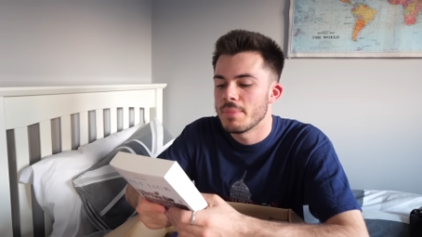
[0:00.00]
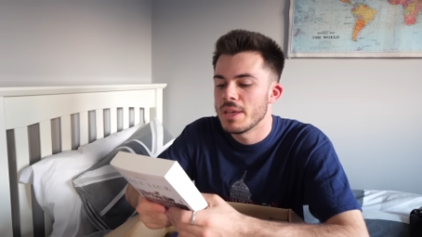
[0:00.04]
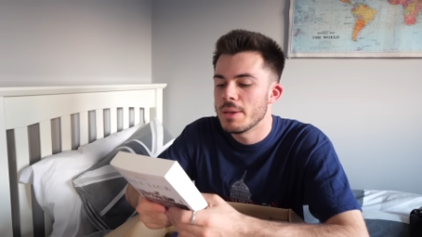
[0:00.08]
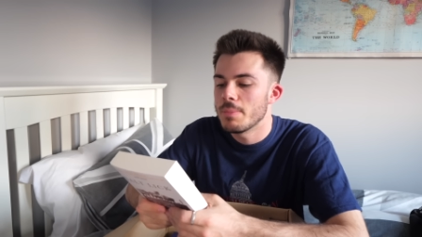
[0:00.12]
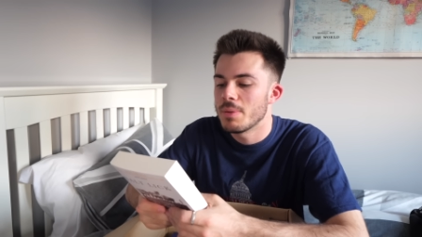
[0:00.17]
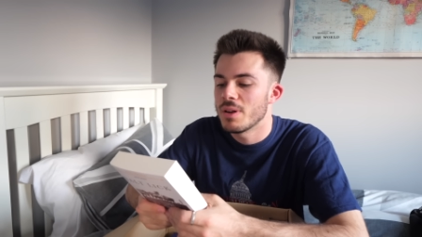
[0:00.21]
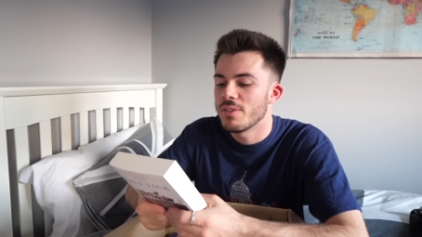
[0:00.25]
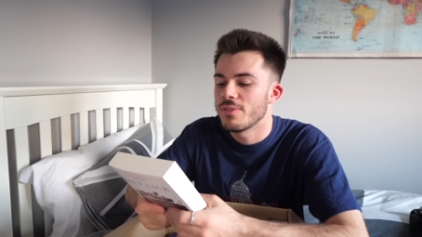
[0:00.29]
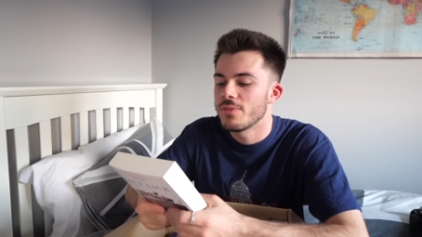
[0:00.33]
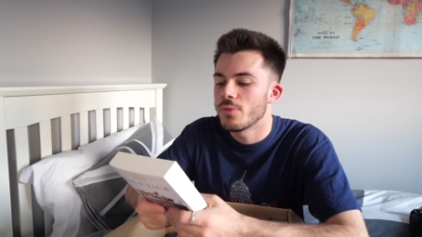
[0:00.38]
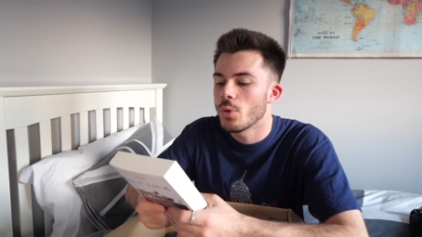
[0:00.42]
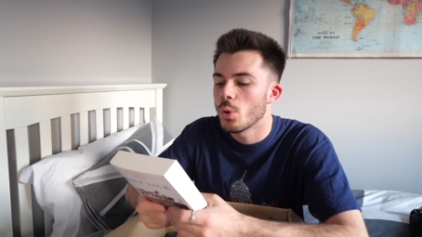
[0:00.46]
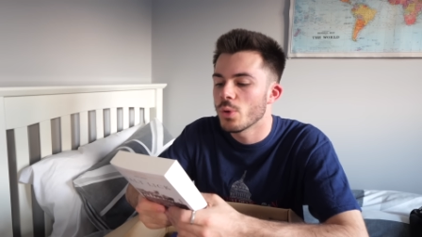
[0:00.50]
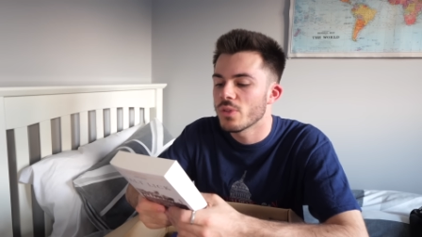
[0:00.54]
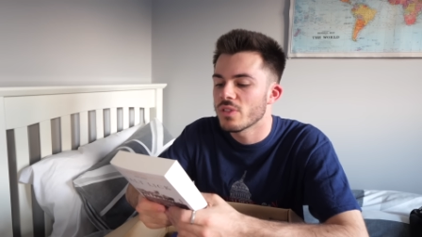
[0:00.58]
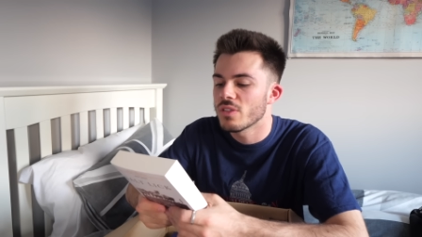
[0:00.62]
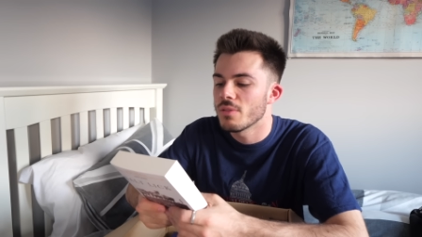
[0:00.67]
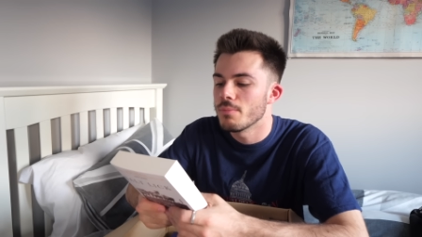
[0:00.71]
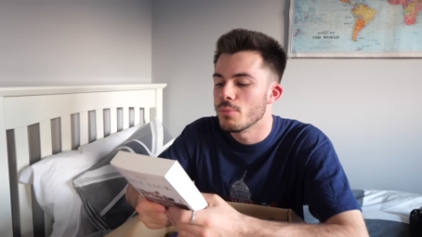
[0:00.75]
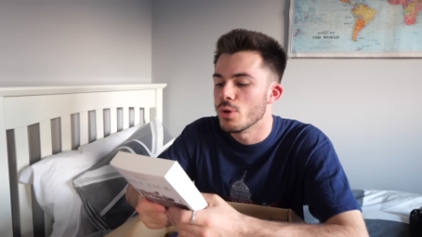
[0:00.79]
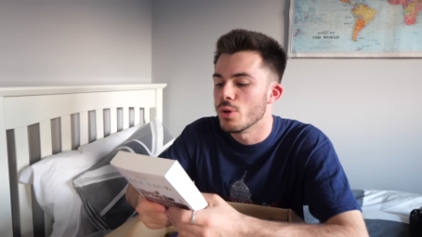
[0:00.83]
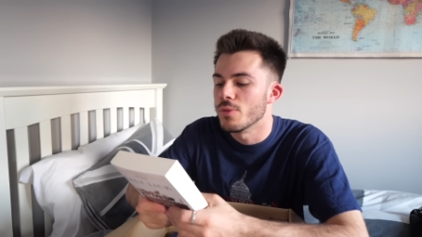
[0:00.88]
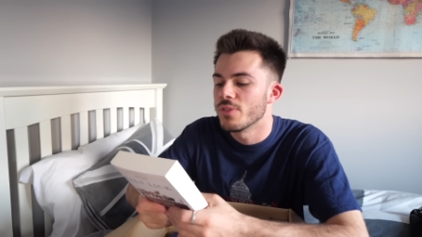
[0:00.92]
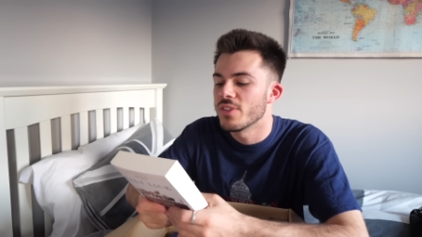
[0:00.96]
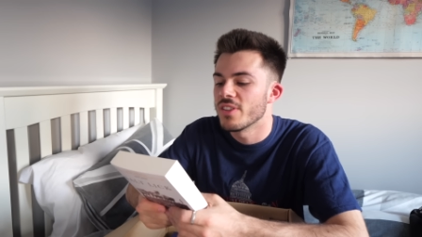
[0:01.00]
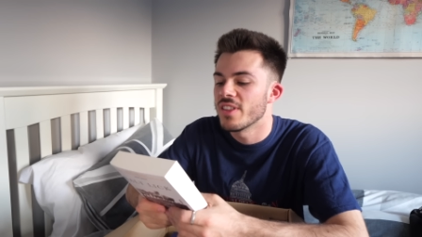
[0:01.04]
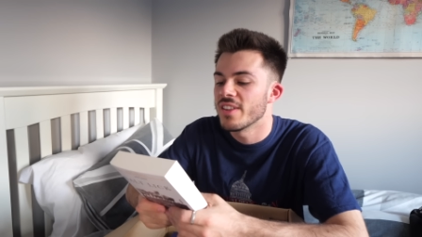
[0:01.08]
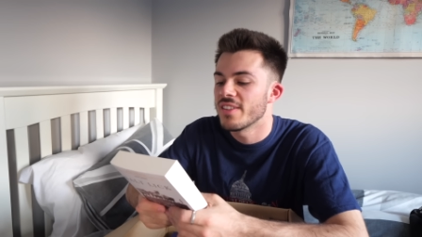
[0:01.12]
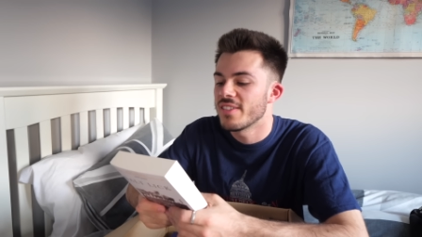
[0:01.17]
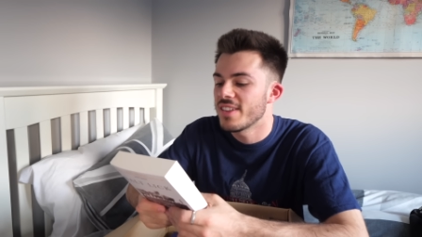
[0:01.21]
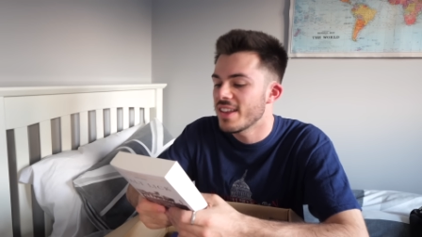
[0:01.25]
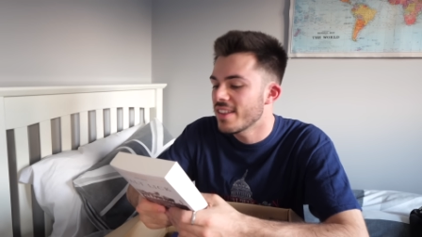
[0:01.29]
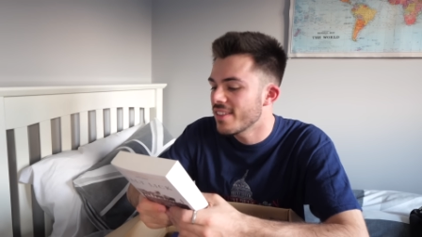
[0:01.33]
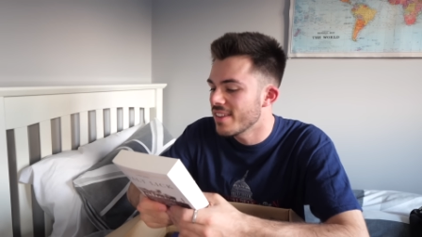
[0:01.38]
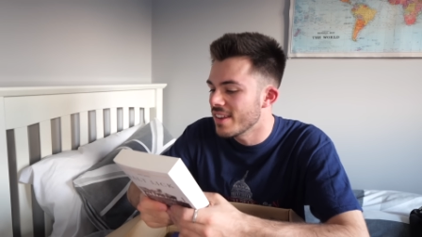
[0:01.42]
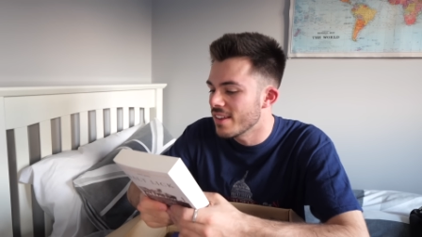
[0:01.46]
people are forced to move to the
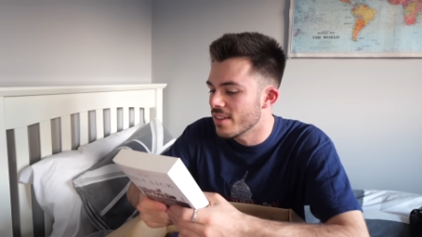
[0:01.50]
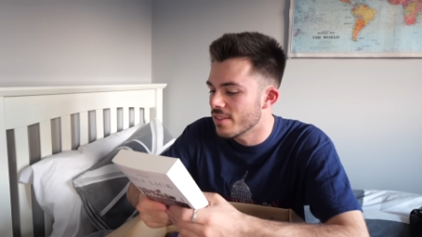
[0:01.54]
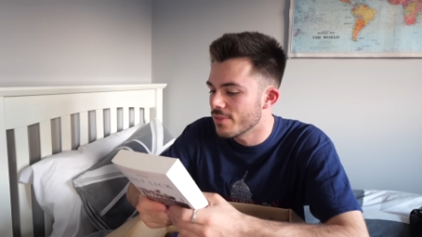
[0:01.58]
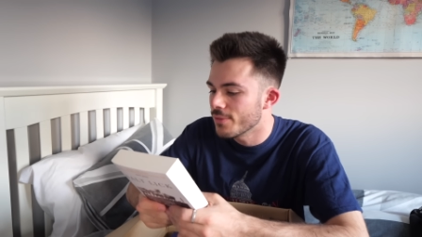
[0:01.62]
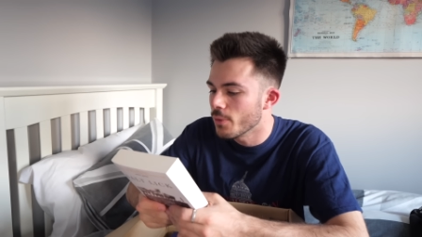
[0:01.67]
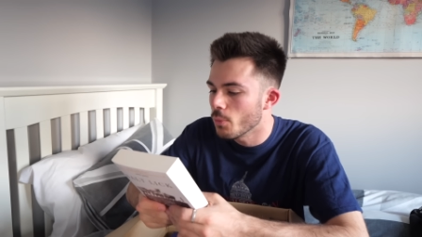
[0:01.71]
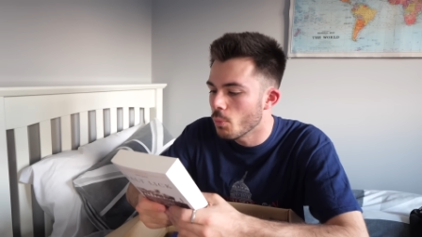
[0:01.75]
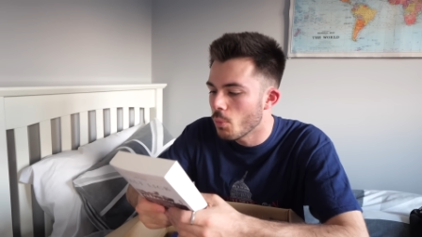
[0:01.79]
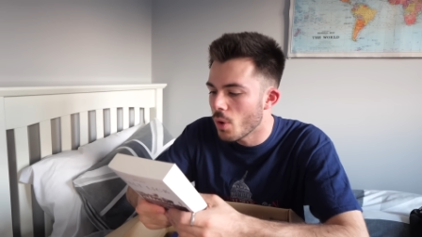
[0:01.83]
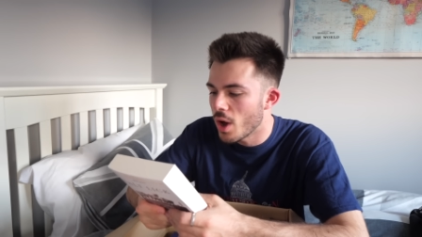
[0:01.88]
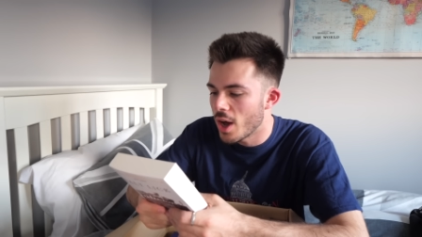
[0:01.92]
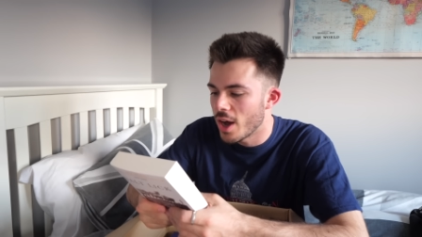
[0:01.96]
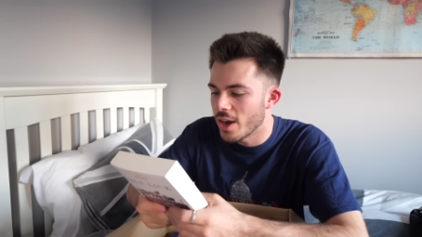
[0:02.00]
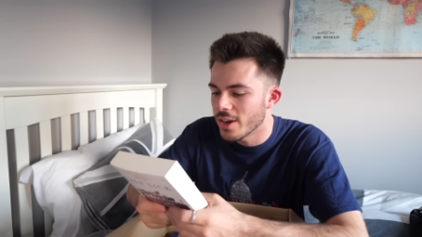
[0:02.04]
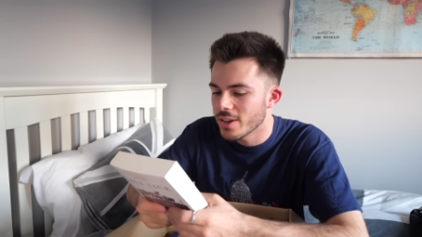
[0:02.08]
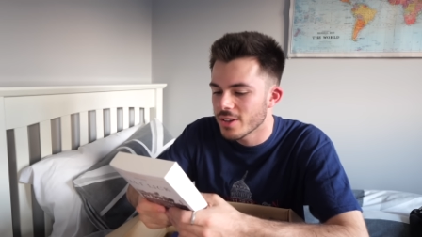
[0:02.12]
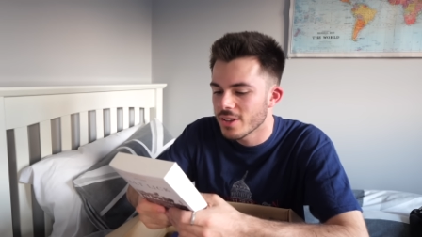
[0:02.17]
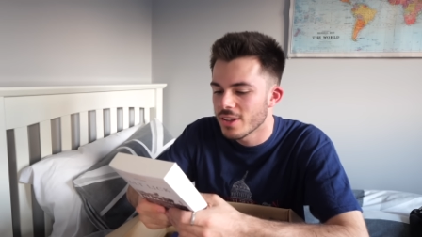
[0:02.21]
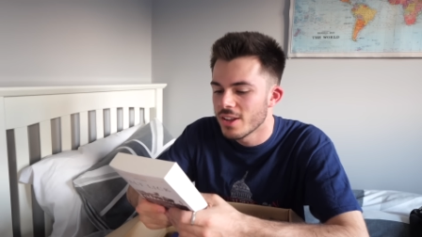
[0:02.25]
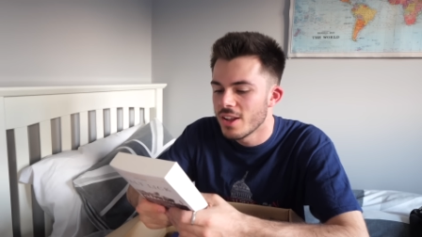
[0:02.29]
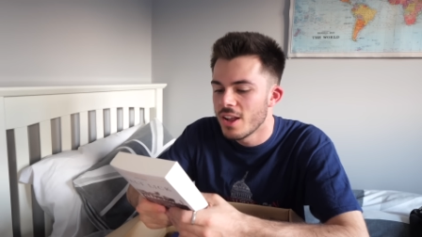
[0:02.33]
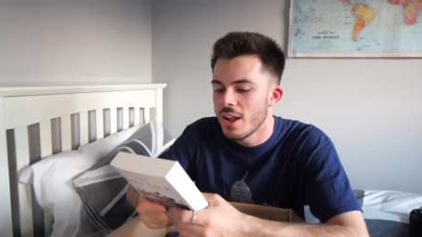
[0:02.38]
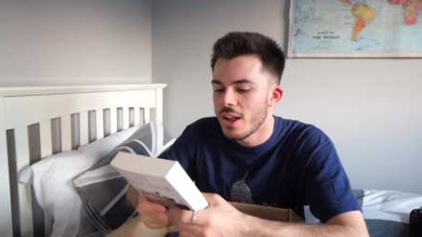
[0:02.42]
cities for work.